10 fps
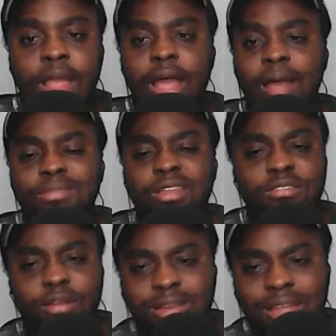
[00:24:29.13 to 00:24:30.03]
The
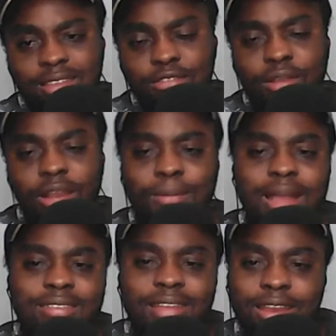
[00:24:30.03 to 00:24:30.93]
result doesn't really
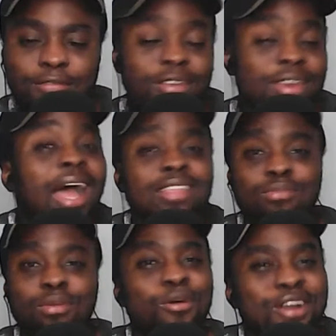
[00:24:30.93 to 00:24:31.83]
matter, and if it does,
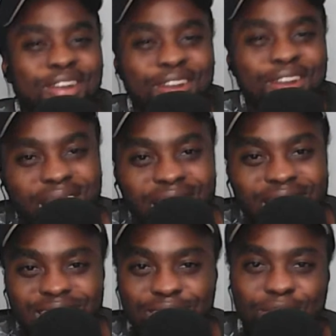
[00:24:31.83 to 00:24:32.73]
we won on
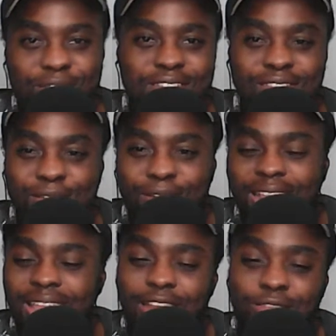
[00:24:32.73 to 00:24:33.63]
penalties. If you want to look
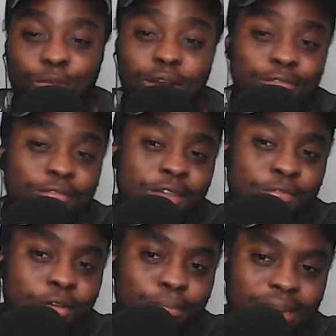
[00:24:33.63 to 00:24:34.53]
at that, we won
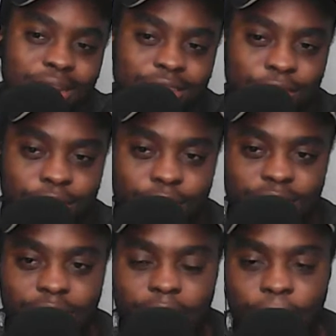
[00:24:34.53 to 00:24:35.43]
5-4 on penalties for
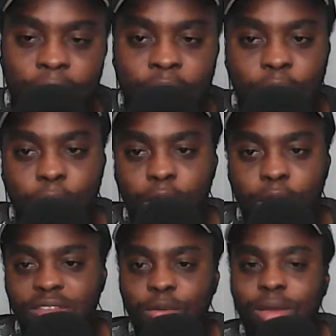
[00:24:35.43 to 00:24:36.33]
those who are
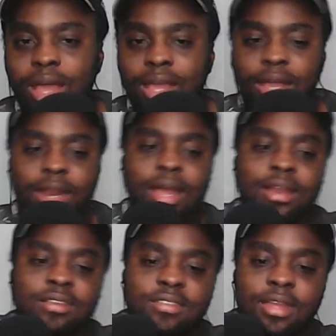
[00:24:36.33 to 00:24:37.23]
not aware. I can
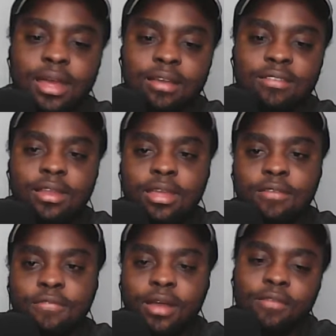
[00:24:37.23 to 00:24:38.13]
add it here actually.
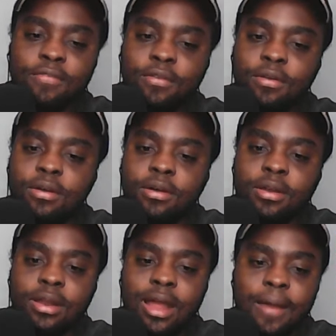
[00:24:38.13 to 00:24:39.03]
5-4
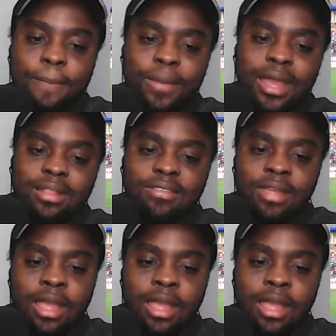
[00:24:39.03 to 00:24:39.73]
on pens.